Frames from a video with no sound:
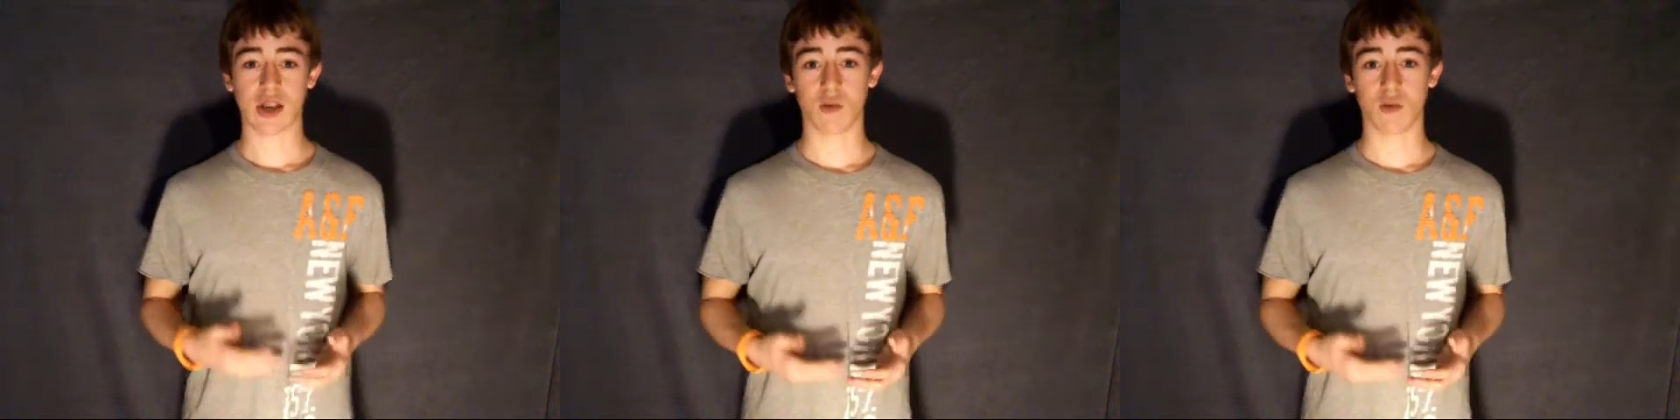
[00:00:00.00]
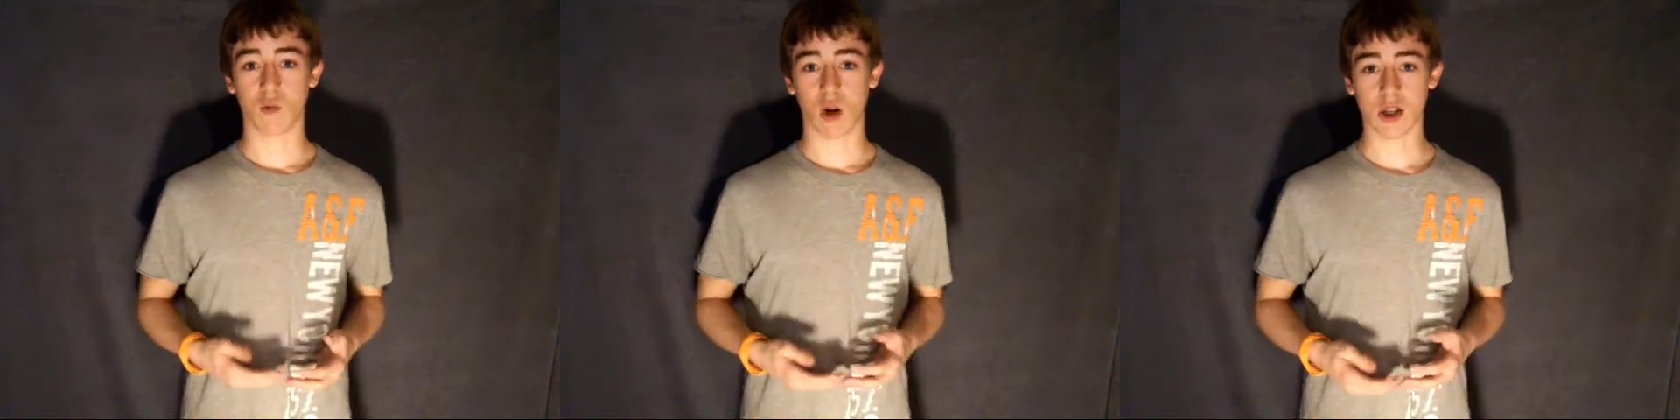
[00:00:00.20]

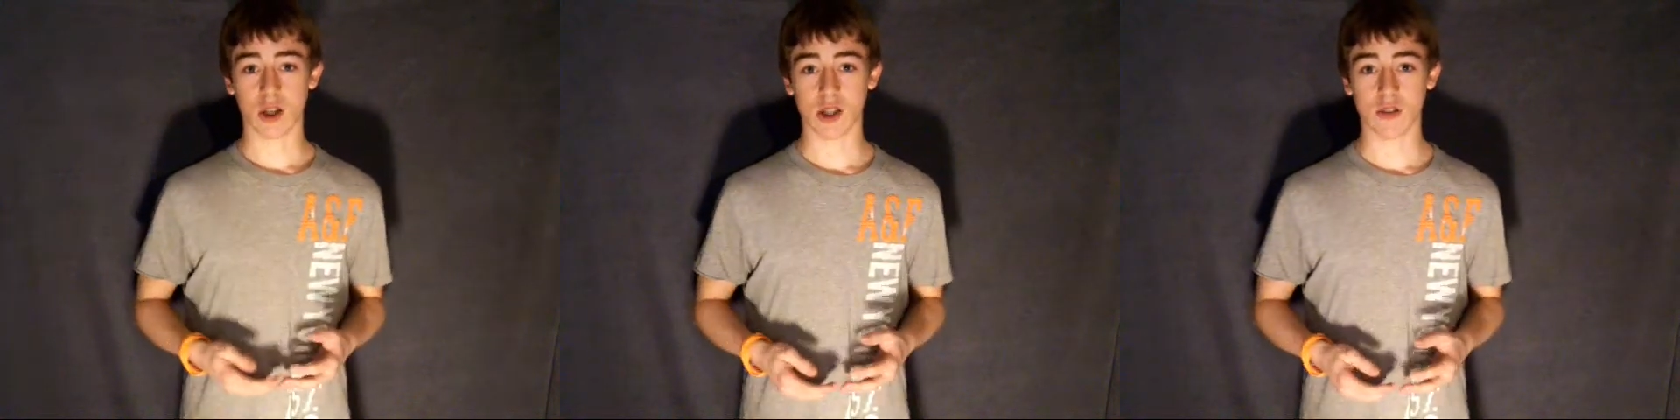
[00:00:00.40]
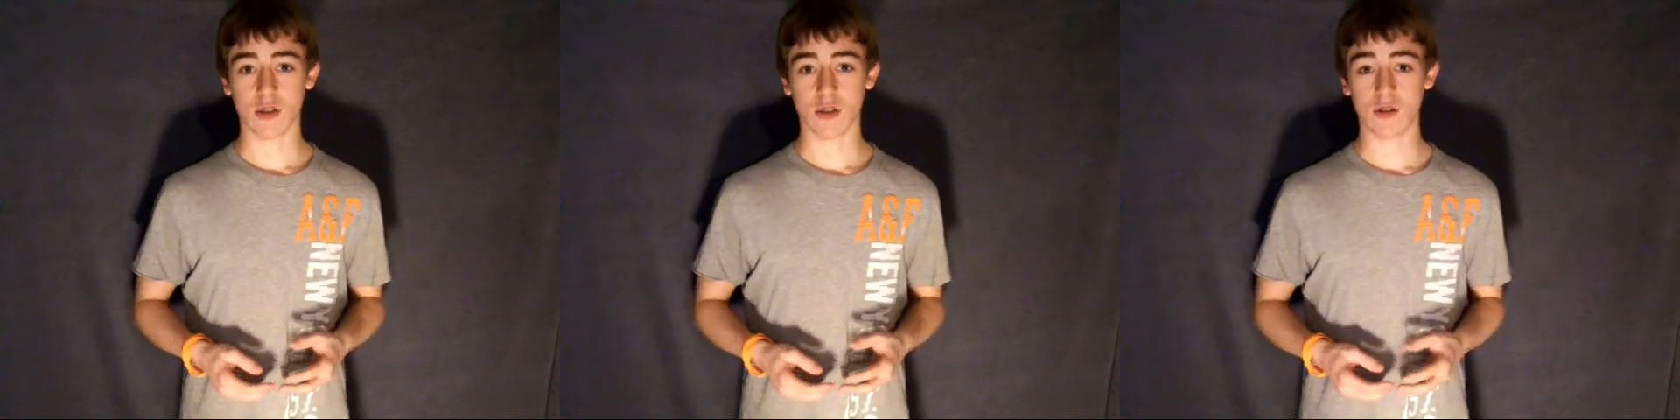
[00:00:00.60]
like
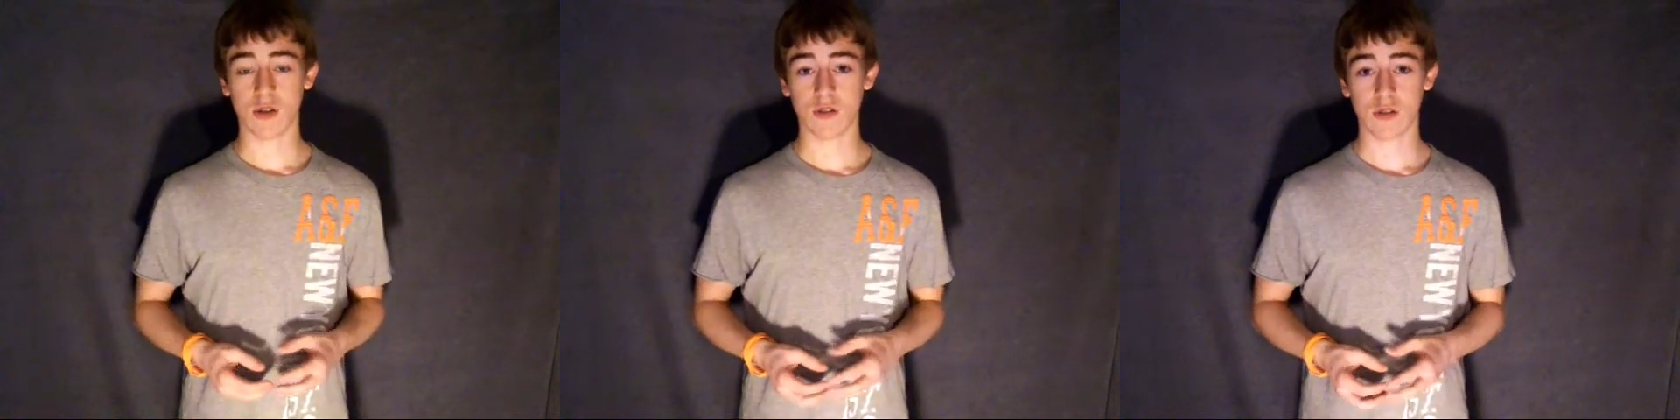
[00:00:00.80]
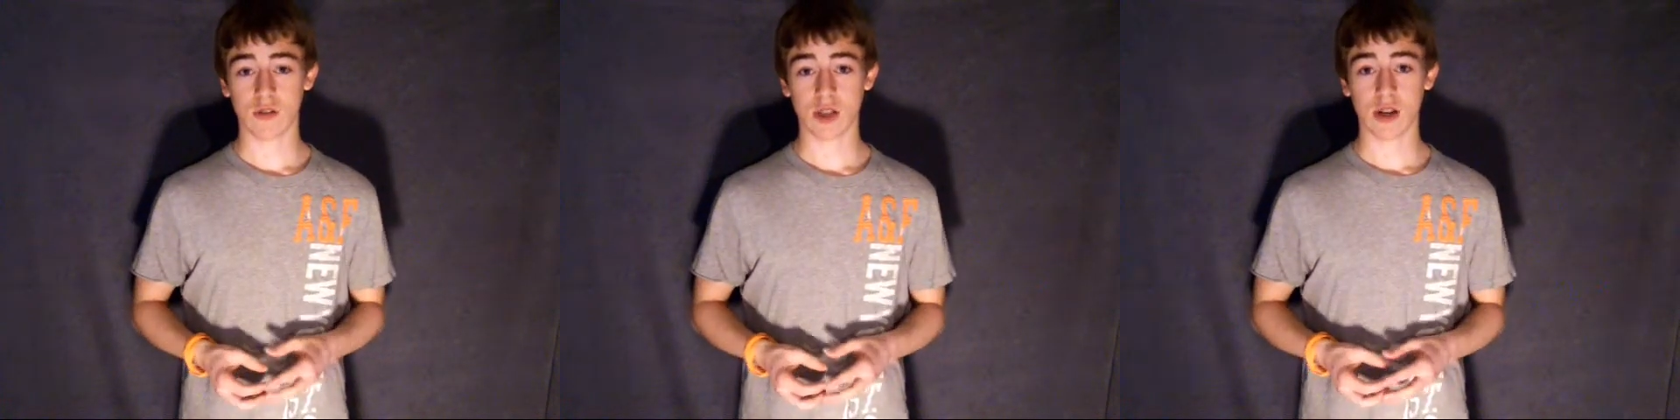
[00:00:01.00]
watching
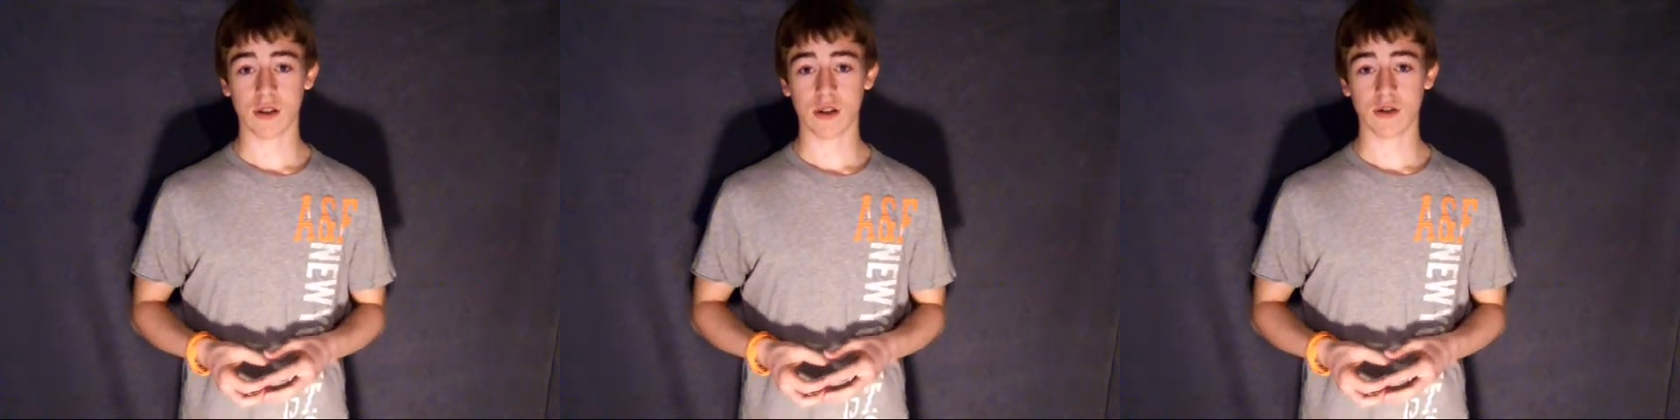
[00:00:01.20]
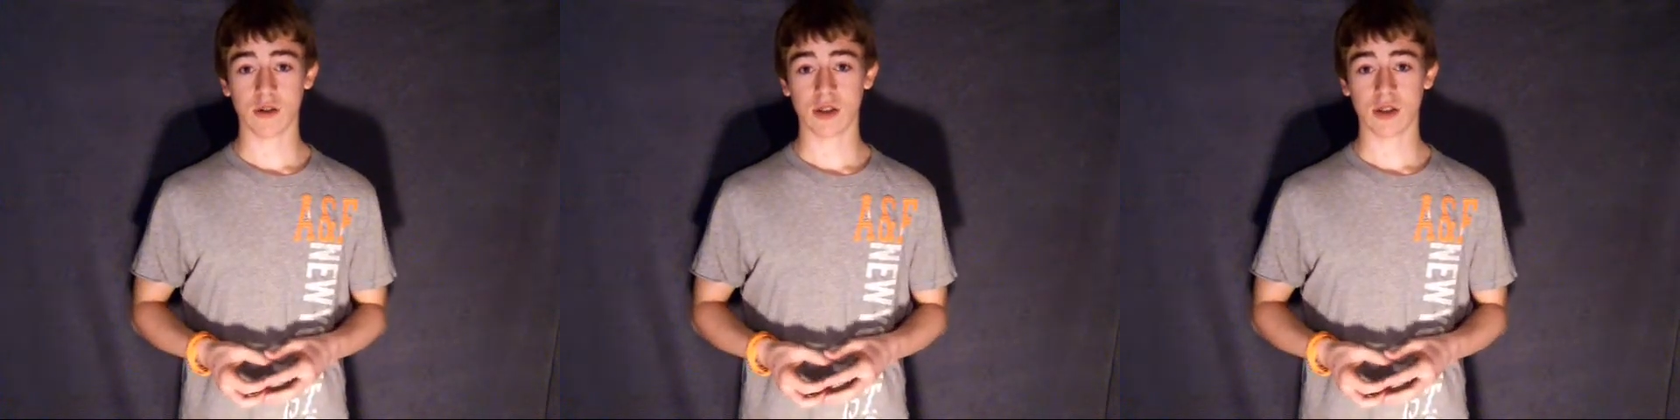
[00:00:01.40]
YouTube
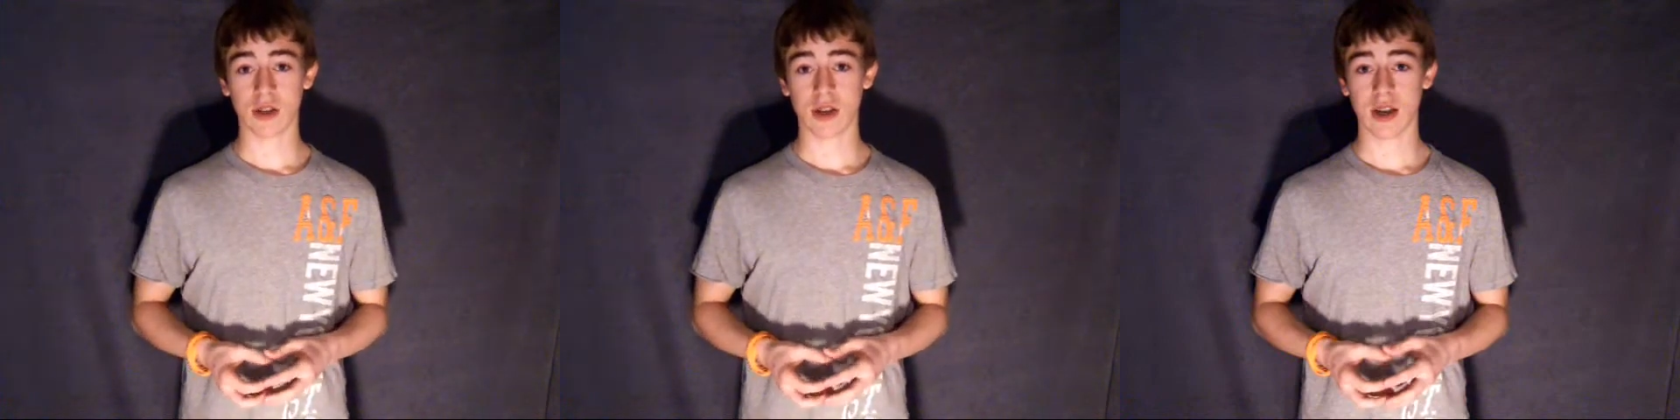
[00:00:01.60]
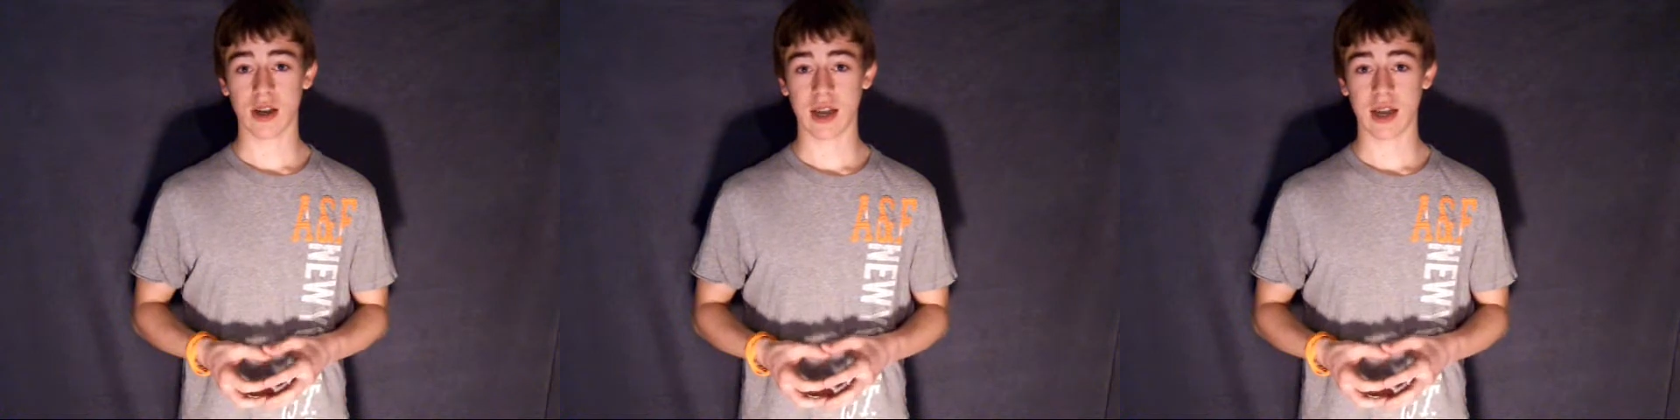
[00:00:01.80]
videos,